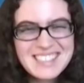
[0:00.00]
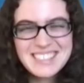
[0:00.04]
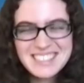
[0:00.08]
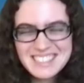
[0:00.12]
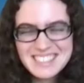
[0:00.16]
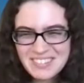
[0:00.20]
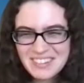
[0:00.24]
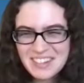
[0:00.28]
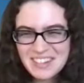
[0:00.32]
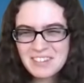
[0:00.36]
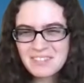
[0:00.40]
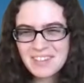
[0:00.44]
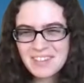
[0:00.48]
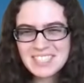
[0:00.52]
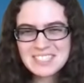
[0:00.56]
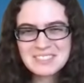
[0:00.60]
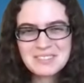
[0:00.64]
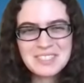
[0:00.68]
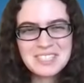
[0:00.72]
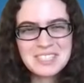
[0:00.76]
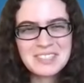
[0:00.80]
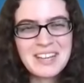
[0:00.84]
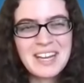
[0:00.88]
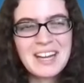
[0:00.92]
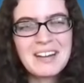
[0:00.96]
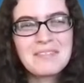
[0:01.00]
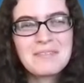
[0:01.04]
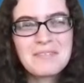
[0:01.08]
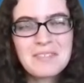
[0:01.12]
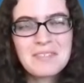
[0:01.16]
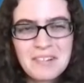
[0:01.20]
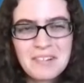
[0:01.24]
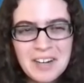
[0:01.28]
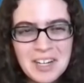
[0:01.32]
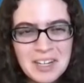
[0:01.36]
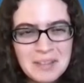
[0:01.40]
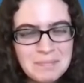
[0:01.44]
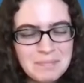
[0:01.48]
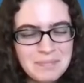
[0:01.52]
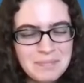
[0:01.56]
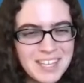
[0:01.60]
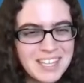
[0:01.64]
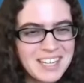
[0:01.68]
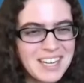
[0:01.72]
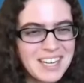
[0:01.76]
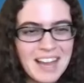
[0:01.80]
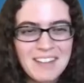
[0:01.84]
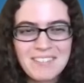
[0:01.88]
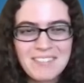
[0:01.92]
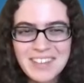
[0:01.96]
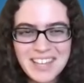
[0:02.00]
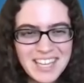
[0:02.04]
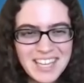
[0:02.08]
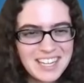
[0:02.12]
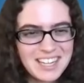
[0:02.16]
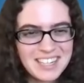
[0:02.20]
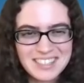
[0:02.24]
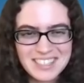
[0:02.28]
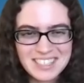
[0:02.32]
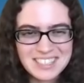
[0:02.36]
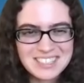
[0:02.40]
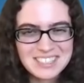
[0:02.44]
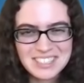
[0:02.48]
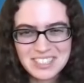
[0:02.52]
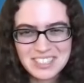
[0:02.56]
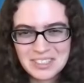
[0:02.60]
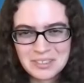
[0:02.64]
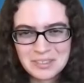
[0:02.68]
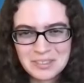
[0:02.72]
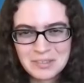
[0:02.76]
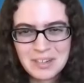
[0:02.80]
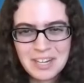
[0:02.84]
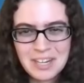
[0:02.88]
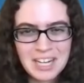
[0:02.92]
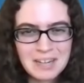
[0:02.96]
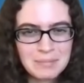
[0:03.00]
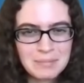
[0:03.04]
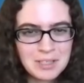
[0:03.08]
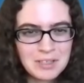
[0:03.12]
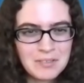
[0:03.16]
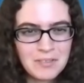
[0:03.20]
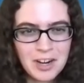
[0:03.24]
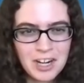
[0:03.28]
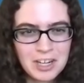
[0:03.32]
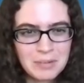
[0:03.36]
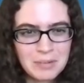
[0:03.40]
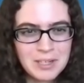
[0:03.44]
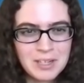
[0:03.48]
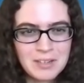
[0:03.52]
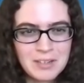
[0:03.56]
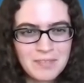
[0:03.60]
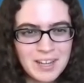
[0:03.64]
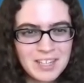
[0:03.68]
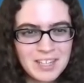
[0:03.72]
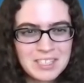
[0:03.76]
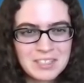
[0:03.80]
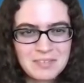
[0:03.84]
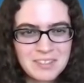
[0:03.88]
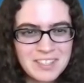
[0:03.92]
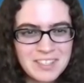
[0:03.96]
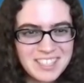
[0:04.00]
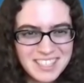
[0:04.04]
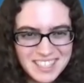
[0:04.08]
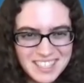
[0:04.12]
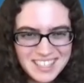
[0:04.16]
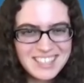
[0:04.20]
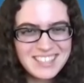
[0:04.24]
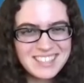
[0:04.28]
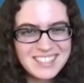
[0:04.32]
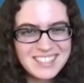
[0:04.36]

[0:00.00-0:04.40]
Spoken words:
So what advice would you have for navigating this new environment effectively?